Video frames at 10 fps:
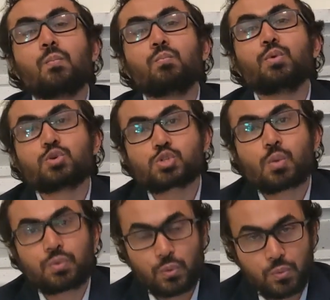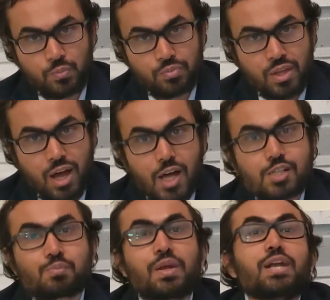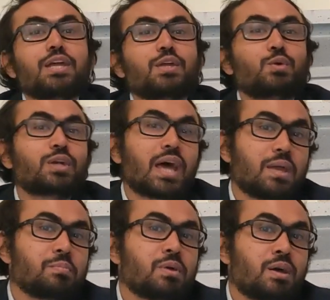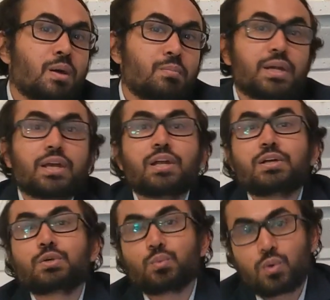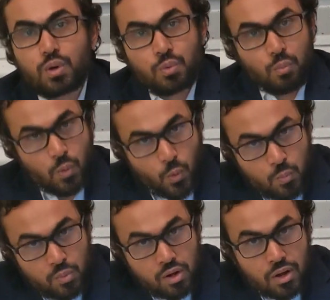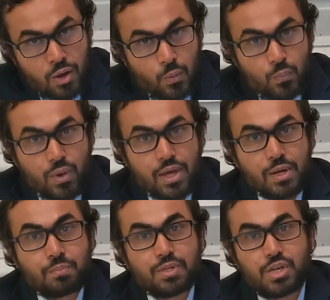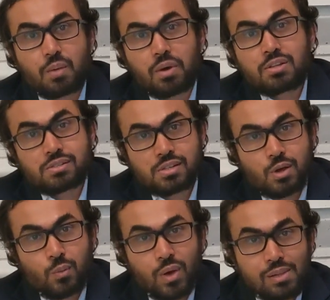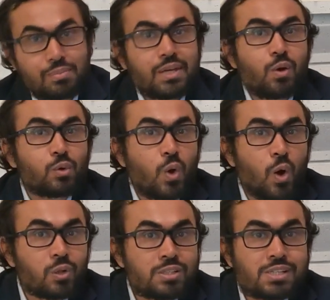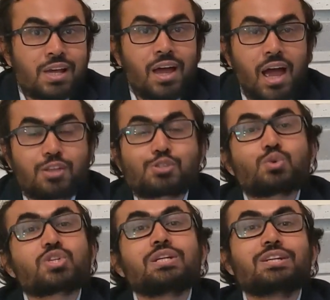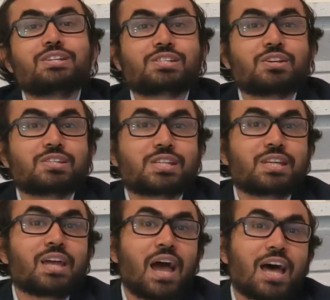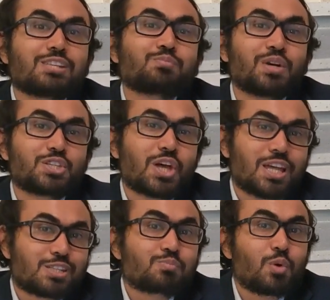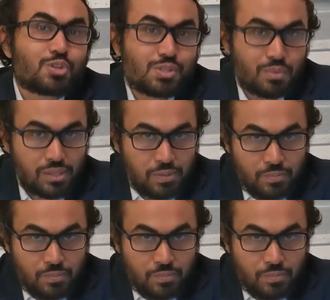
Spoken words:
Most of you are spending your time pretending to work from home, wearing pajamas while being on calls, and social distancing as much as possible.